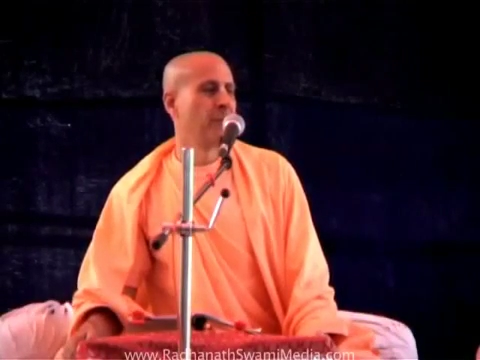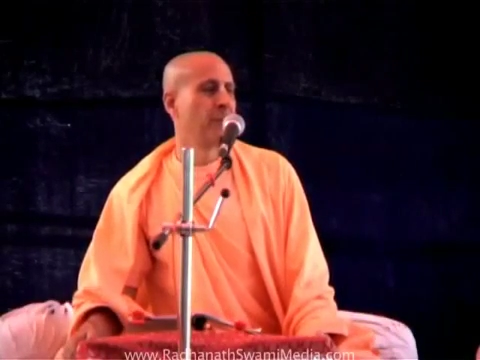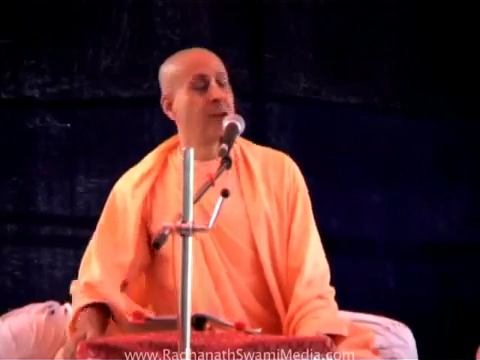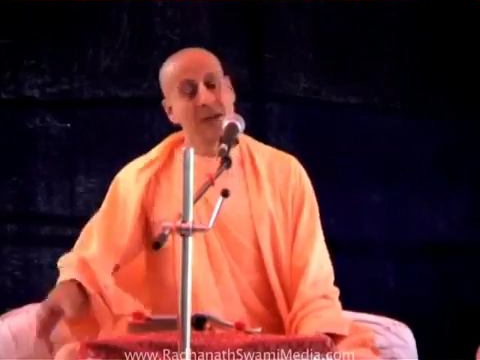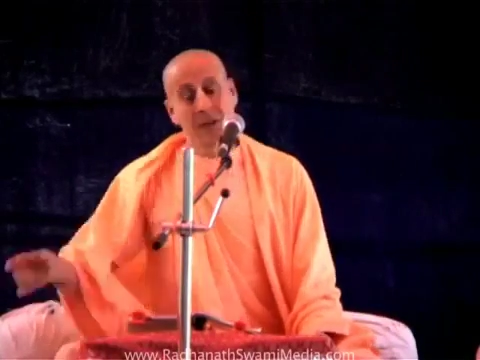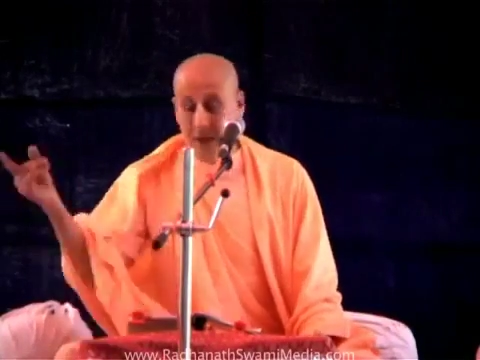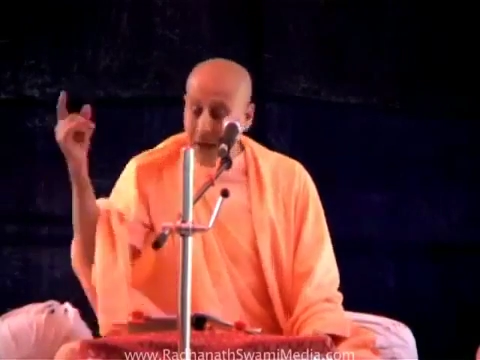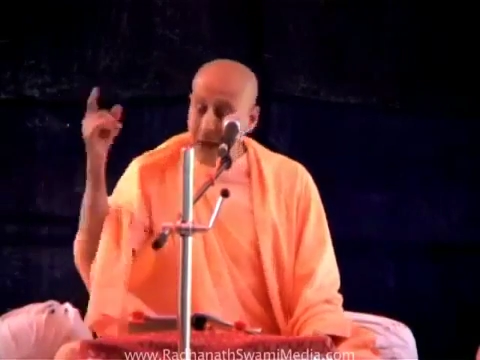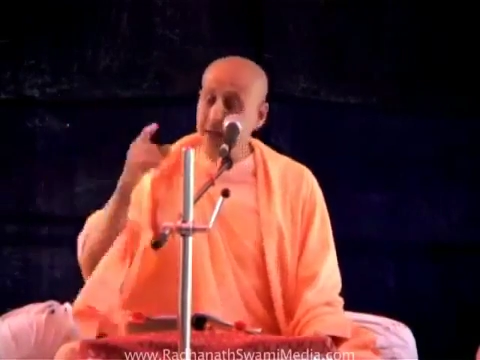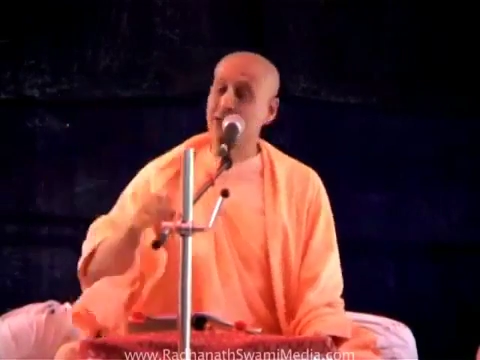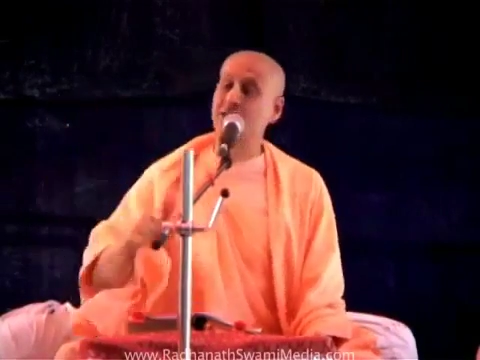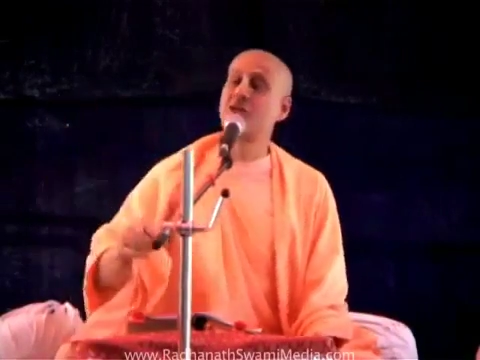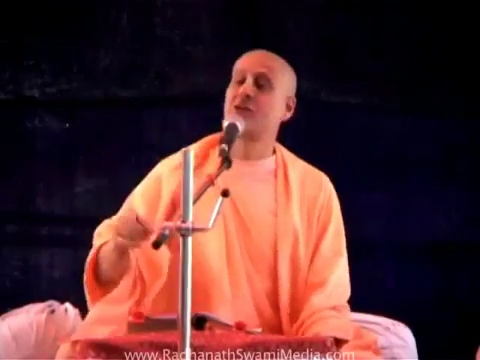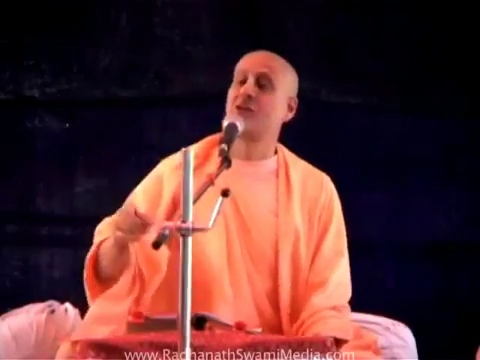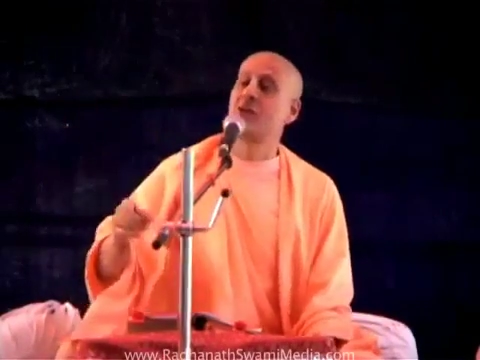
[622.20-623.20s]

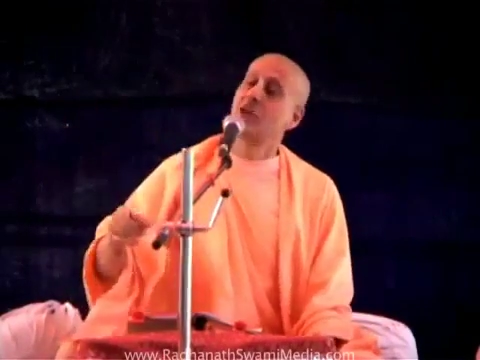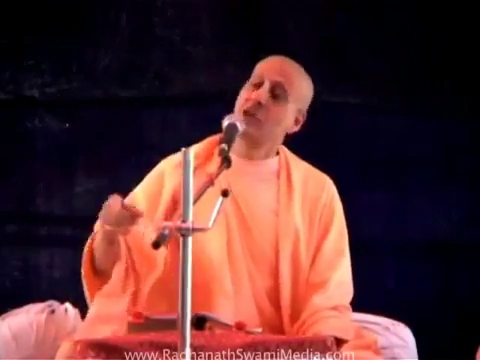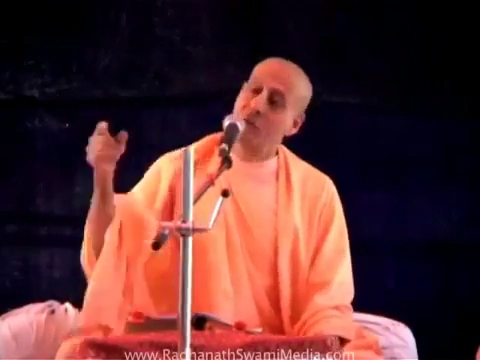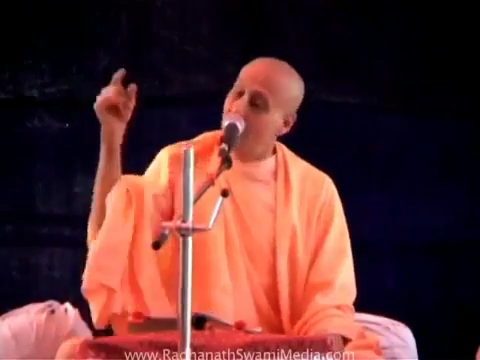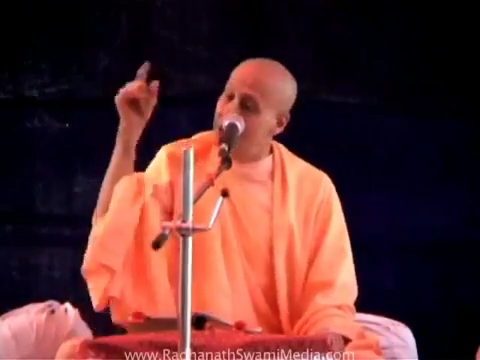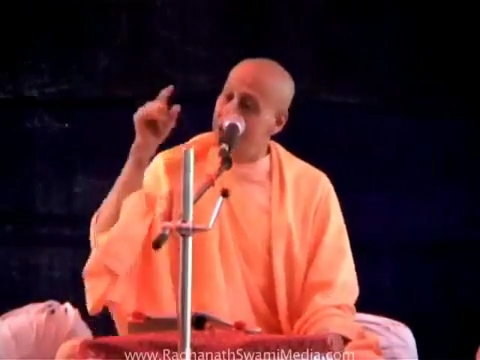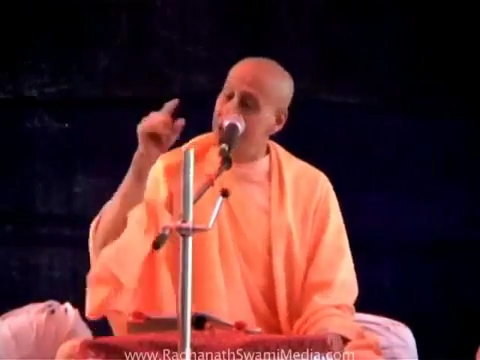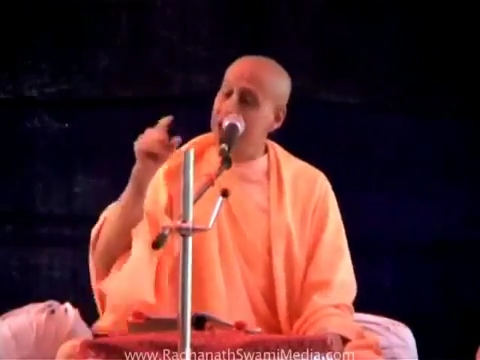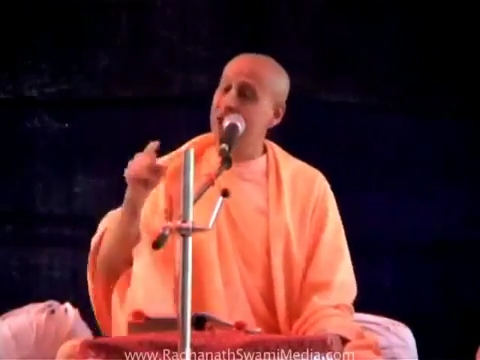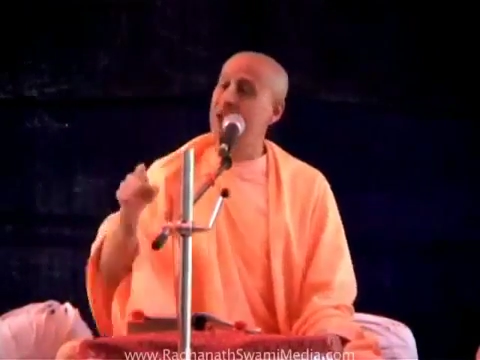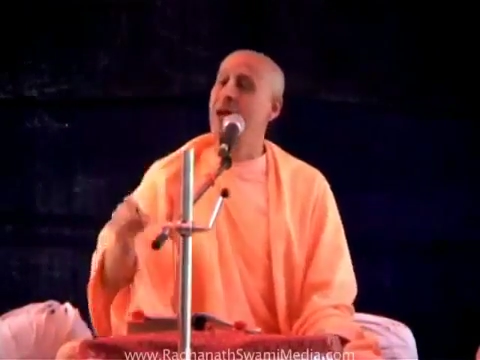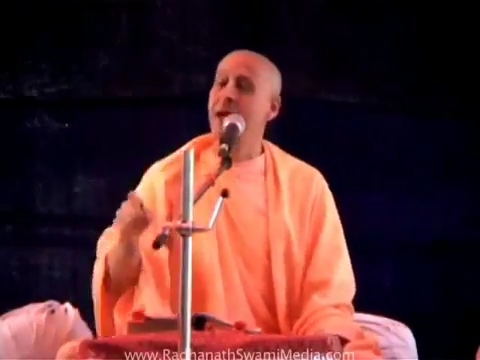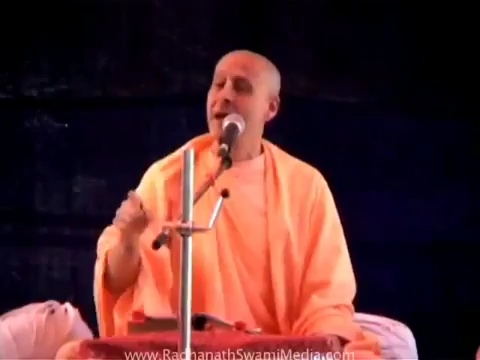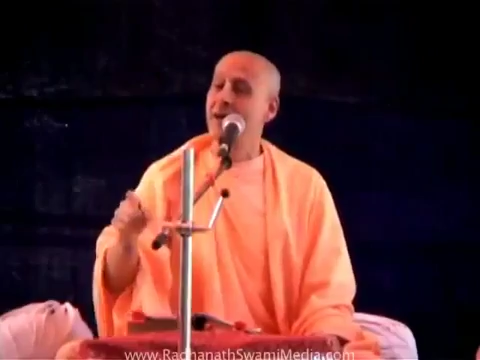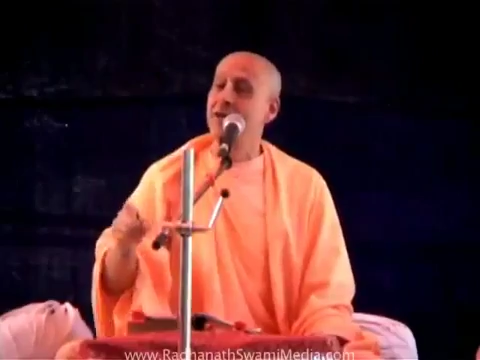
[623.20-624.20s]
Unless you
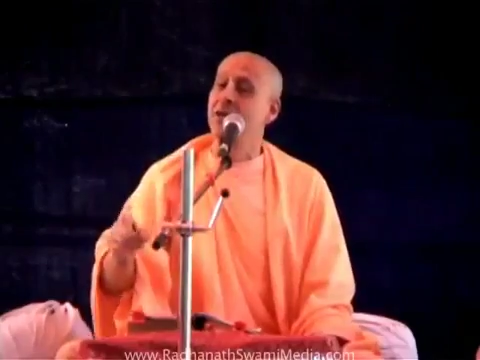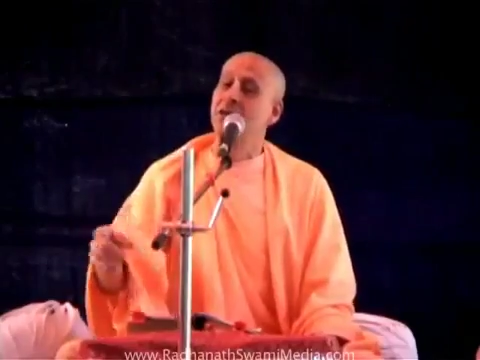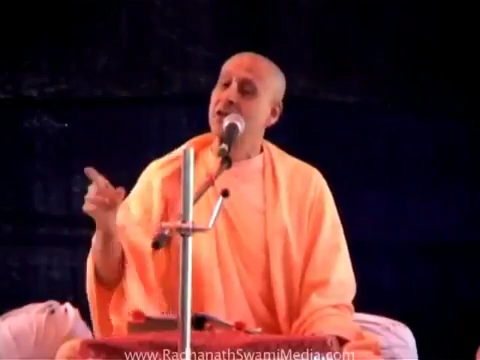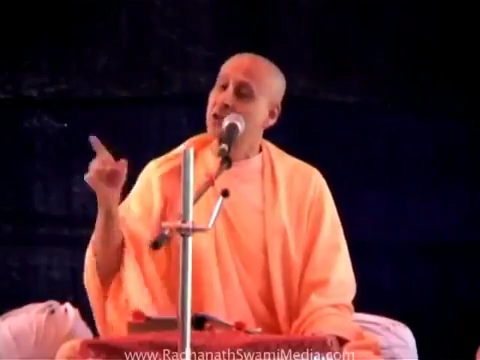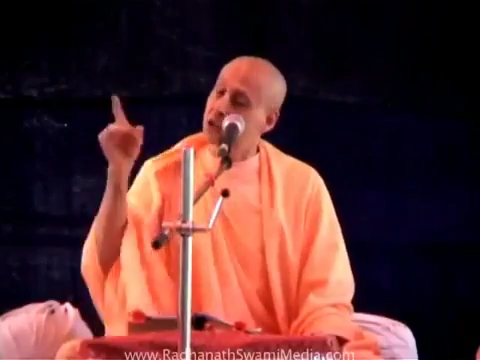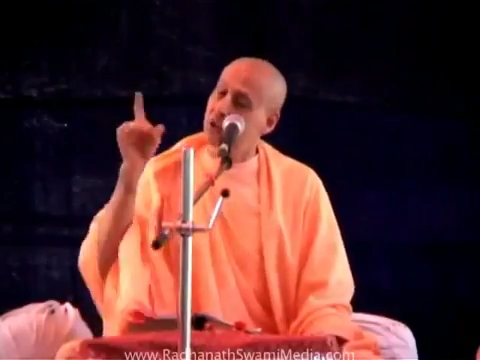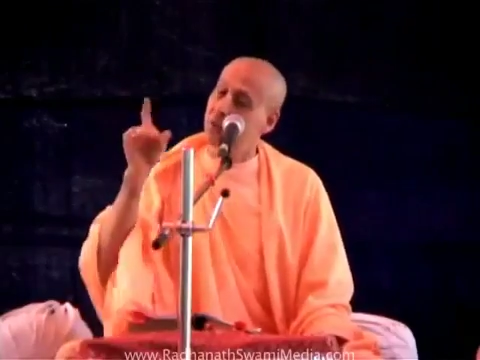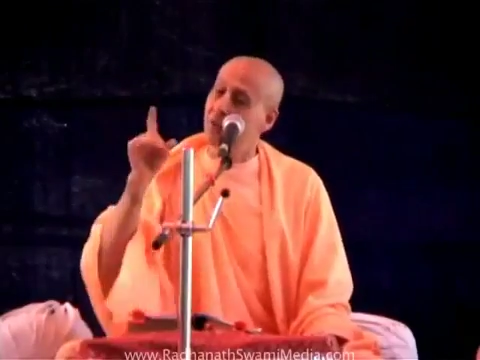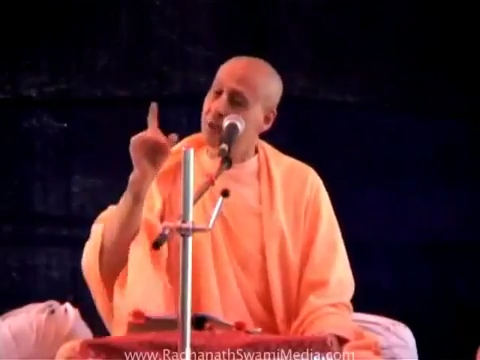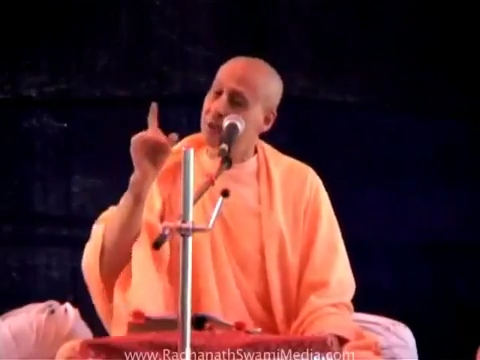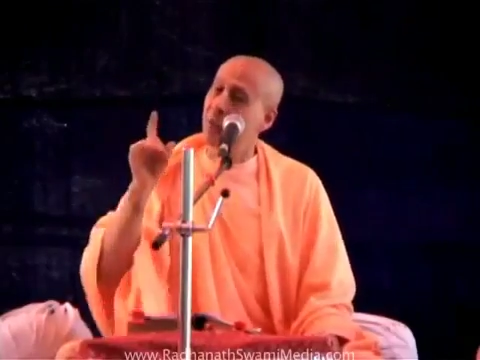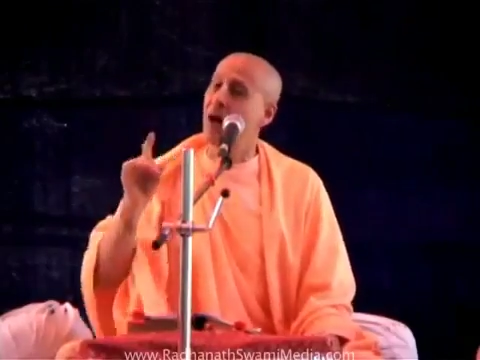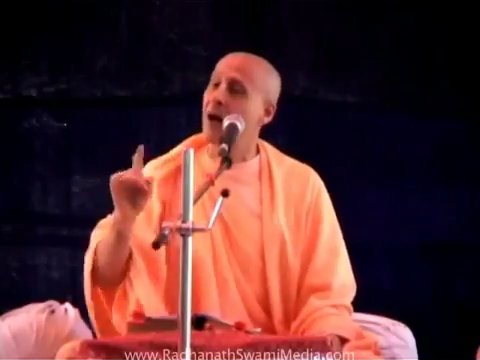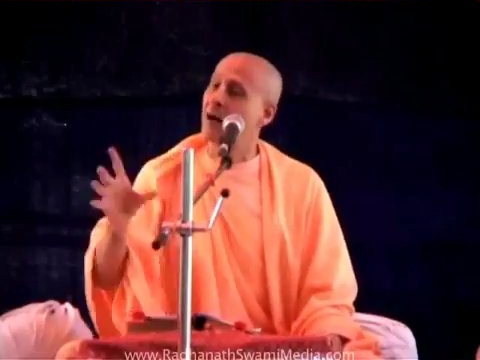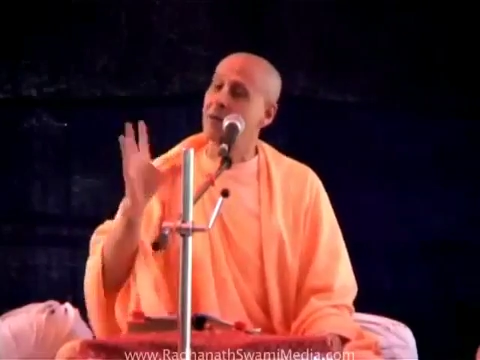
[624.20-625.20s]
understand the
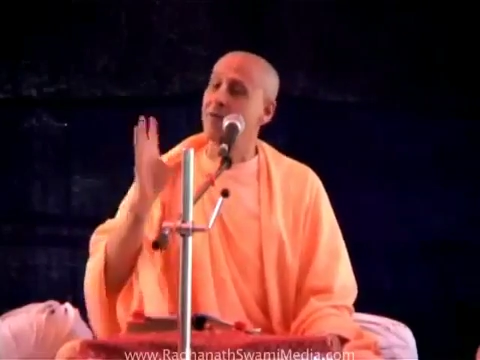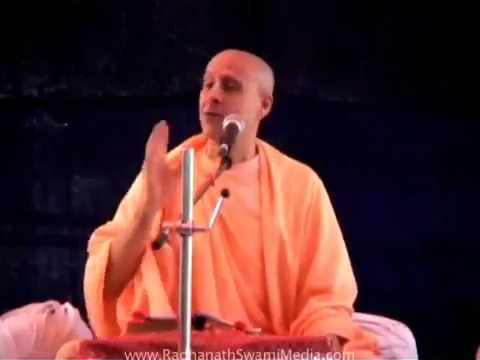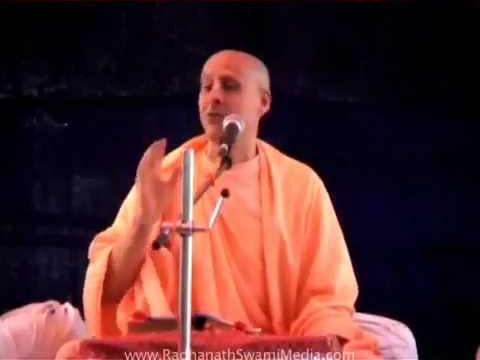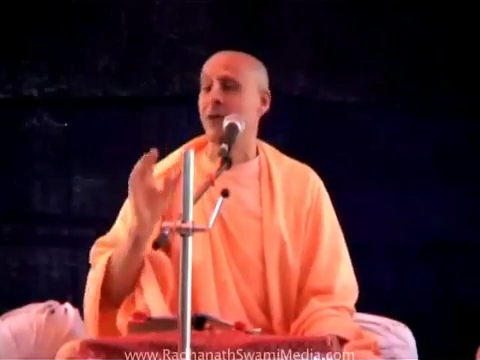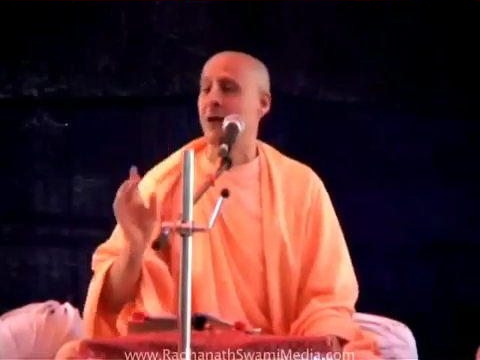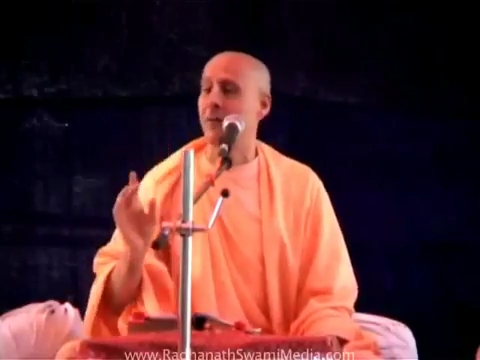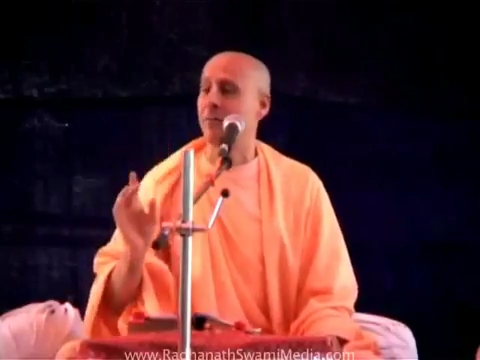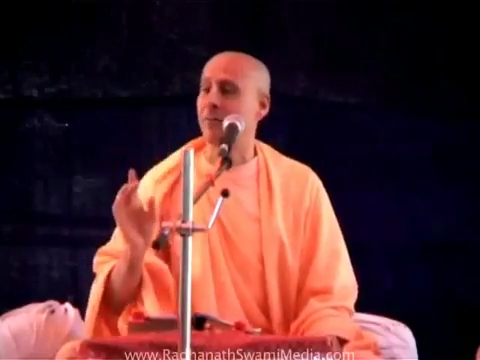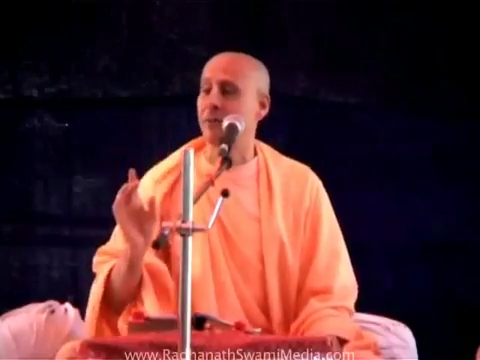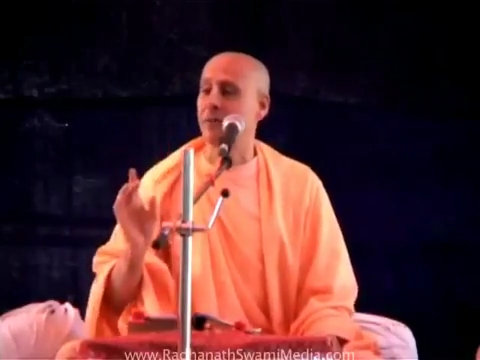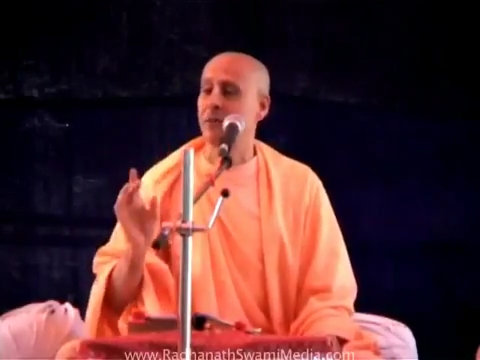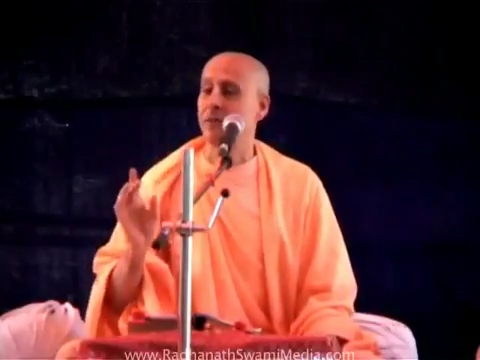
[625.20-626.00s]
Srimad Bhagavatam,